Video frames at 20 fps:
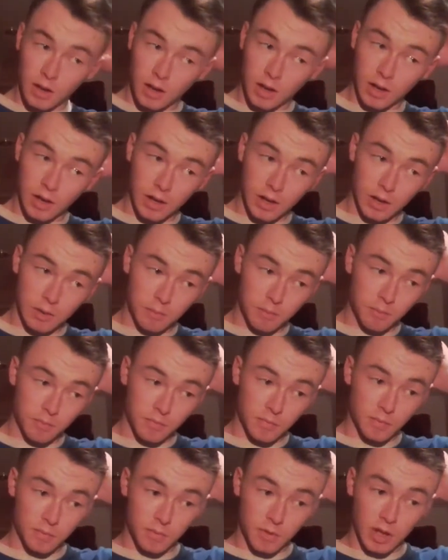and
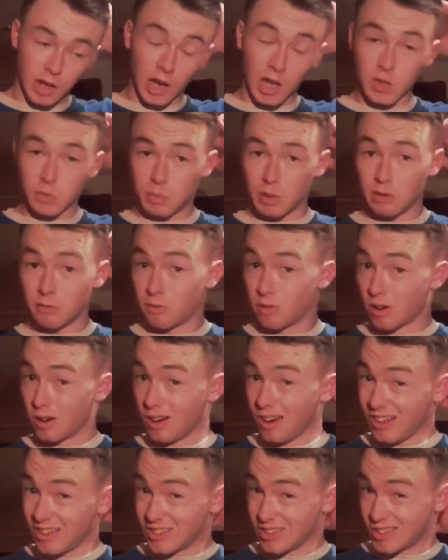has been for
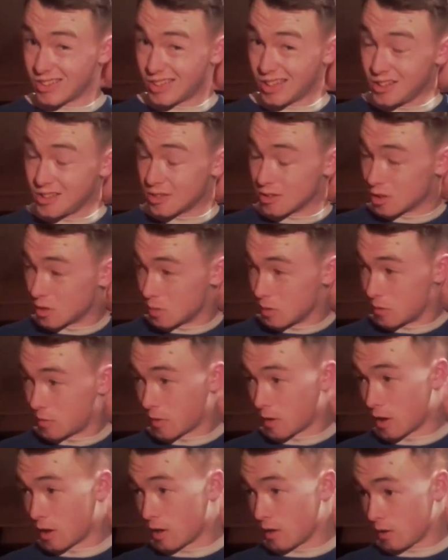a lot of the season, to be
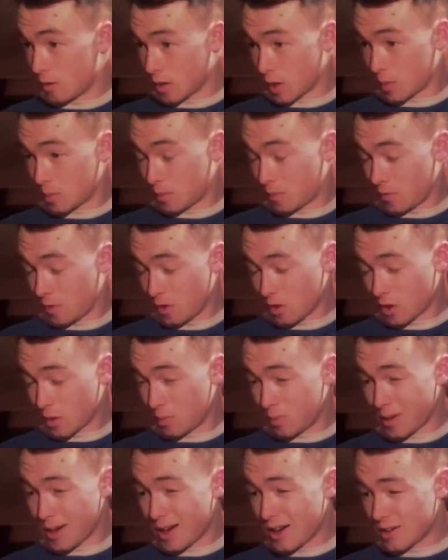fair. You look
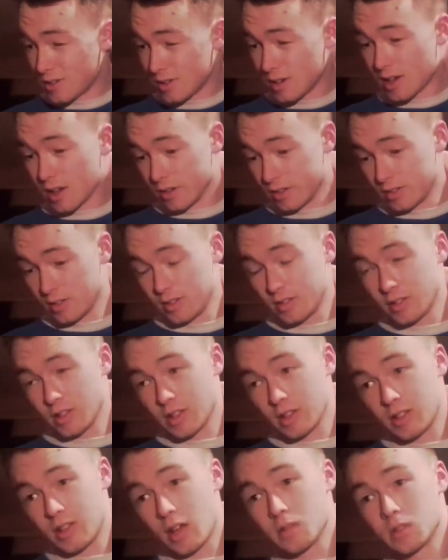at players last season
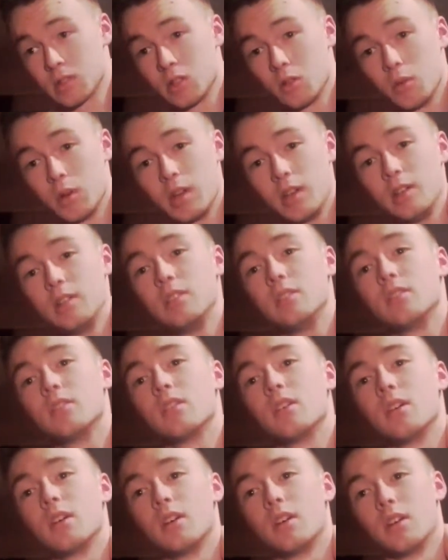like David
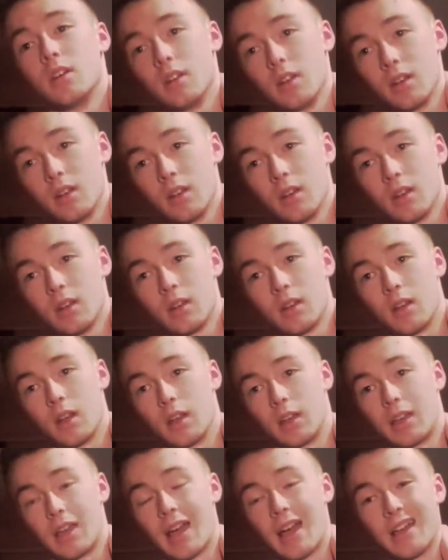Luiz,
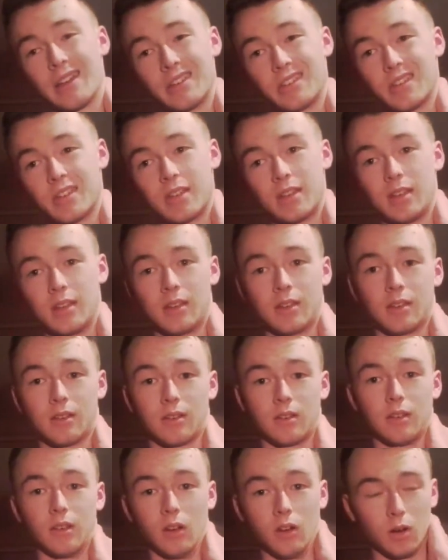like Kante,
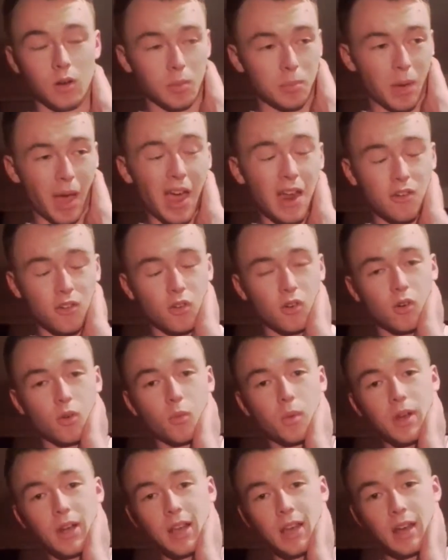you know, Pedro,
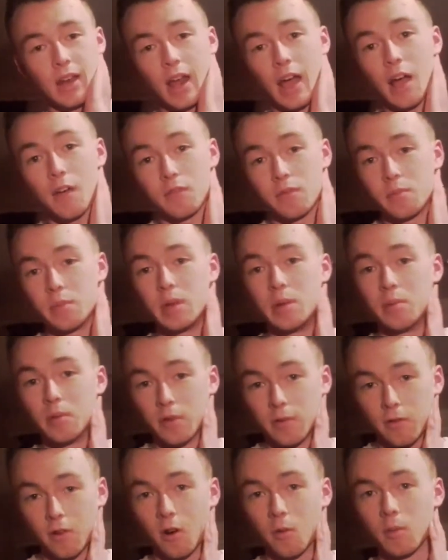Willian, haven't been
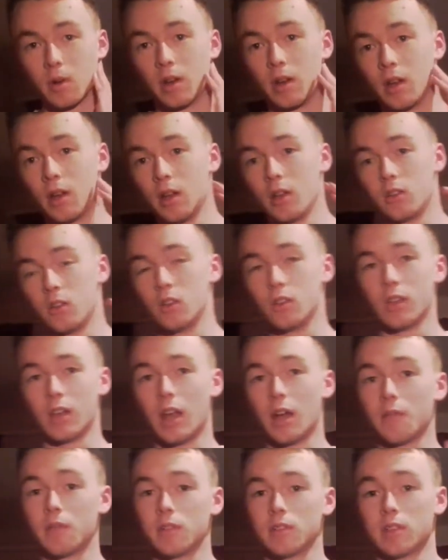performing to the
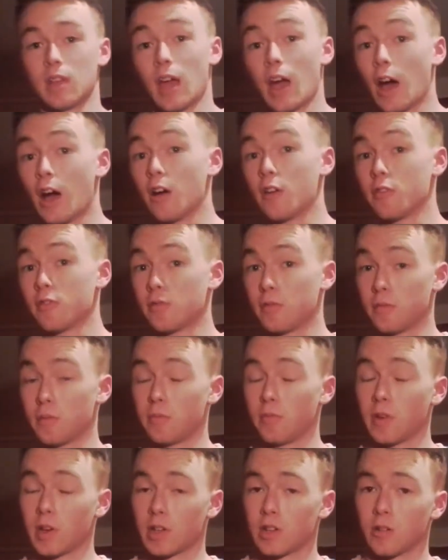levels they have.
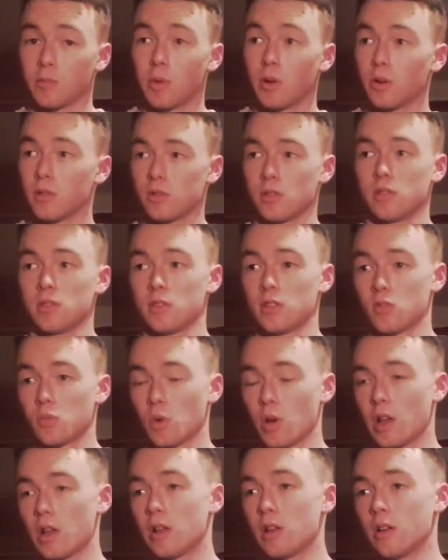Victor Moses as
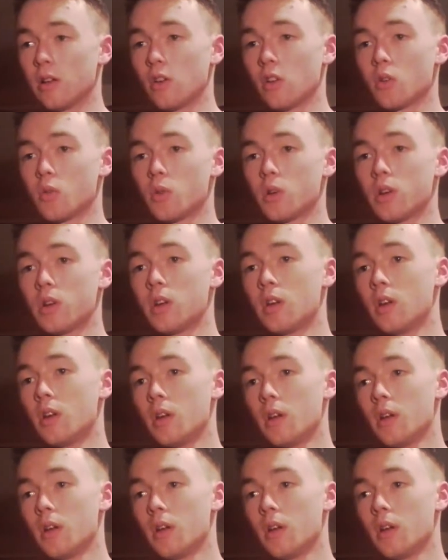well, another one.